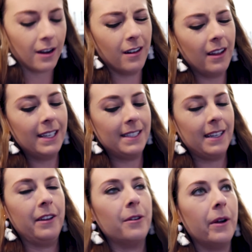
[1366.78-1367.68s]
or not
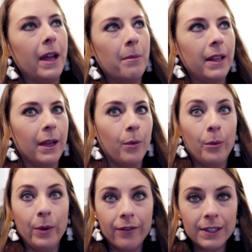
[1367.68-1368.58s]
necessarily growing up, but like
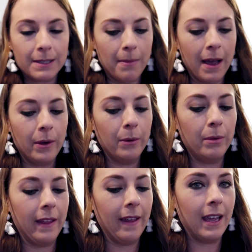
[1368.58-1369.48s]
when we first met, we
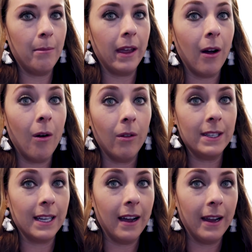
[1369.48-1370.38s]
would play that game like all
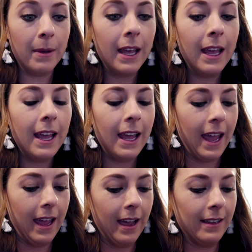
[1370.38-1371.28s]
the time.
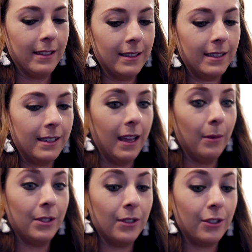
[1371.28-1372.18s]
And
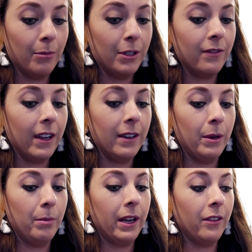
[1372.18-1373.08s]
it was just so much fun.
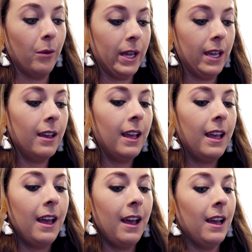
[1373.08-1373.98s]
We played on the Wii.
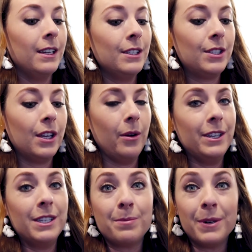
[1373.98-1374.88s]
So
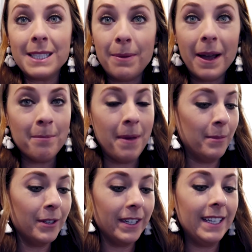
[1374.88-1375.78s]
it just brings back
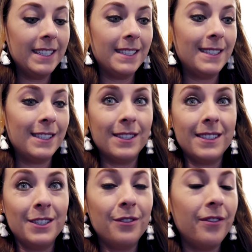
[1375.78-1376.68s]
memories. It's
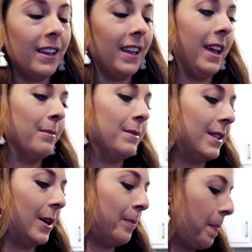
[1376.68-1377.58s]
just such a fun game.
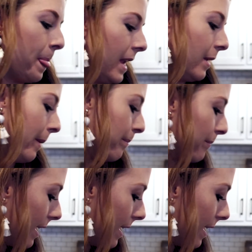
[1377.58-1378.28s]
So anyway,